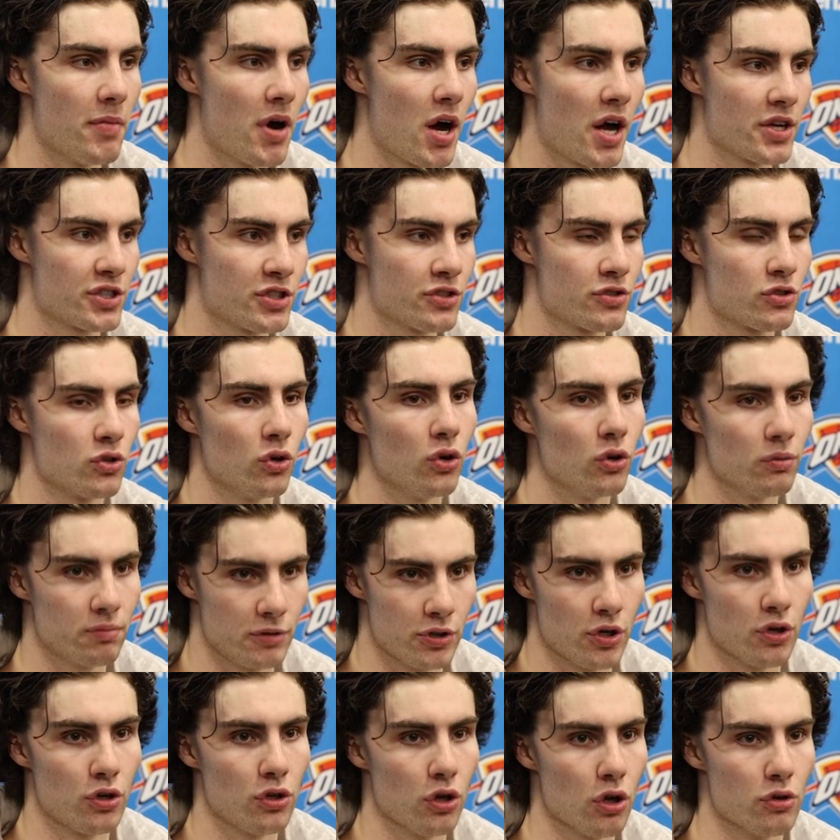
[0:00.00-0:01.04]
margins or
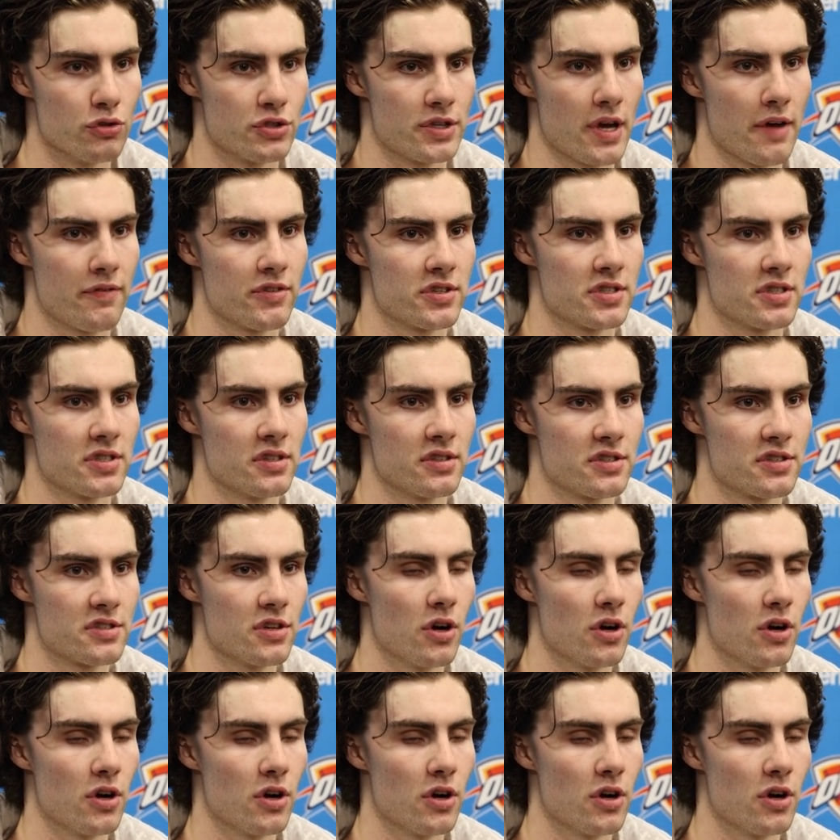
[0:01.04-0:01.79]
you know close deficits.